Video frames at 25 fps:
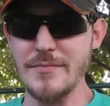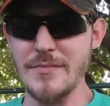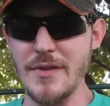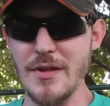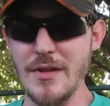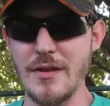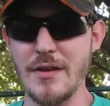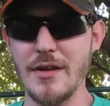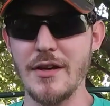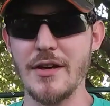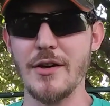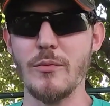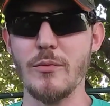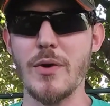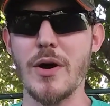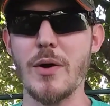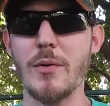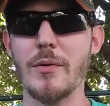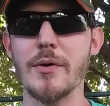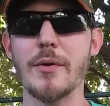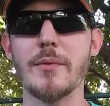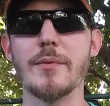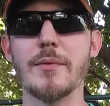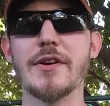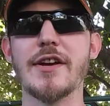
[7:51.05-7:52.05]
while
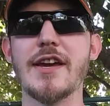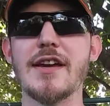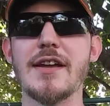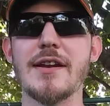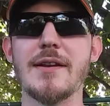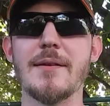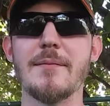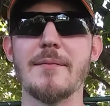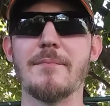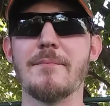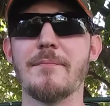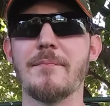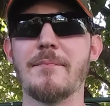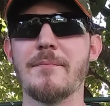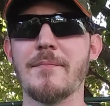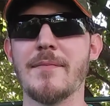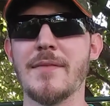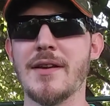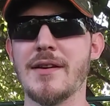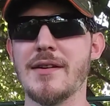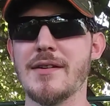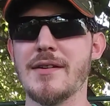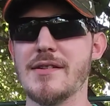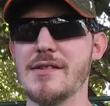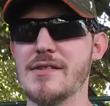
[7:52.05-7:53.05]
we were dating.
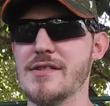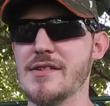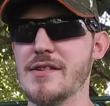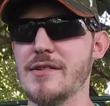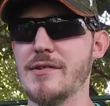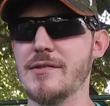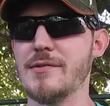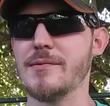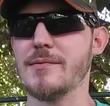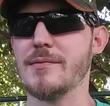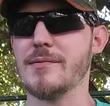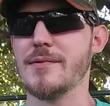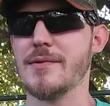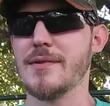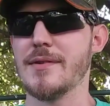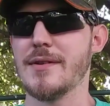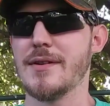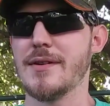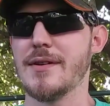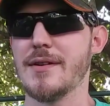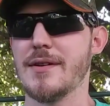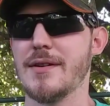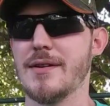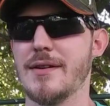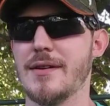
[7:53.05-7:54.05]
So,
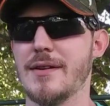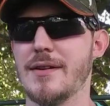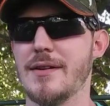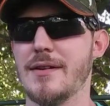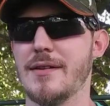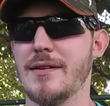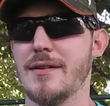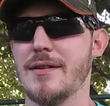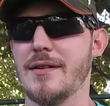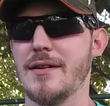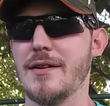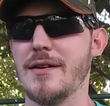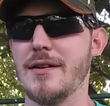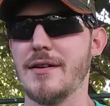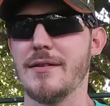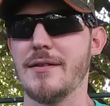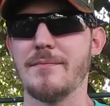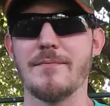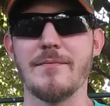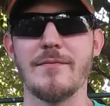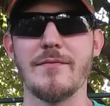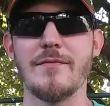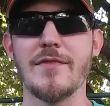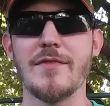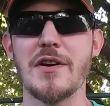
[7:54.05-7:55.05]

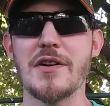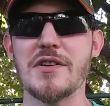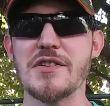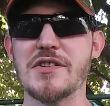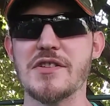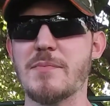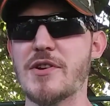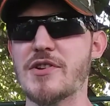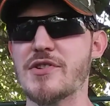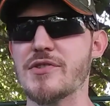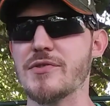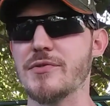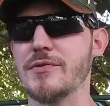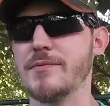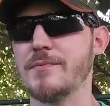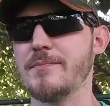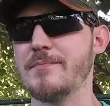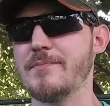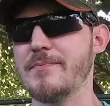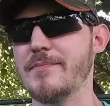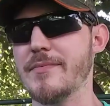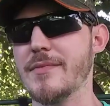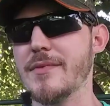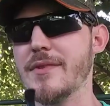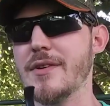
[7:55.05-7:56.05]
very special
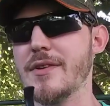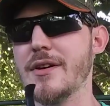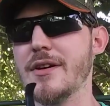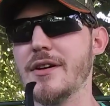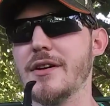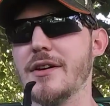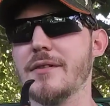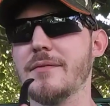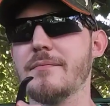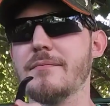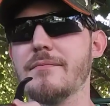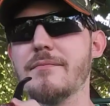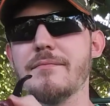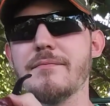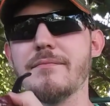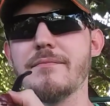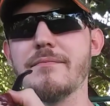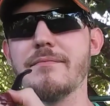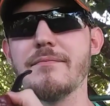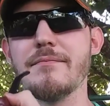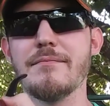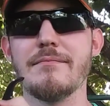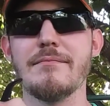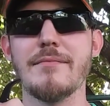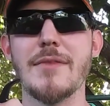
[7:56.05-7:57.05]

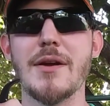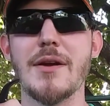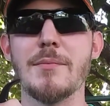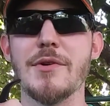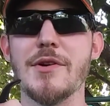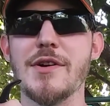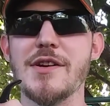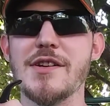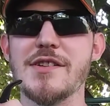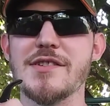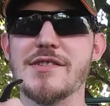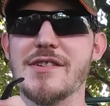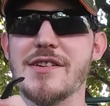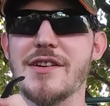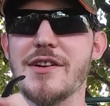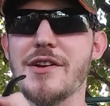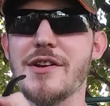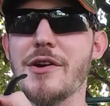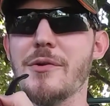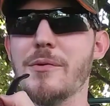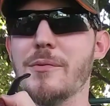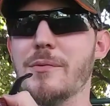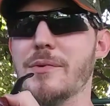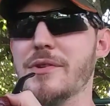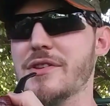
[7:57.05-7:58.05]
memories, you
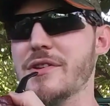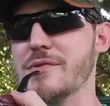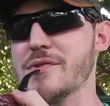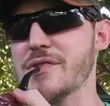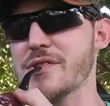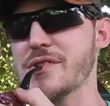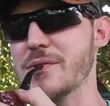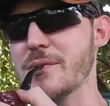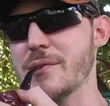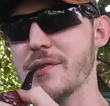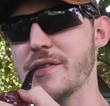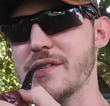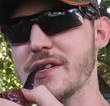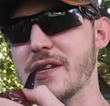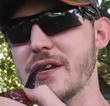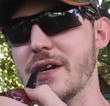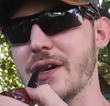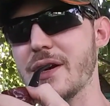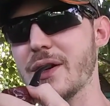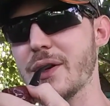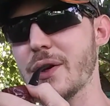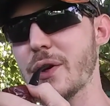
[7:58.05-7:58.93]
know, with those stories there.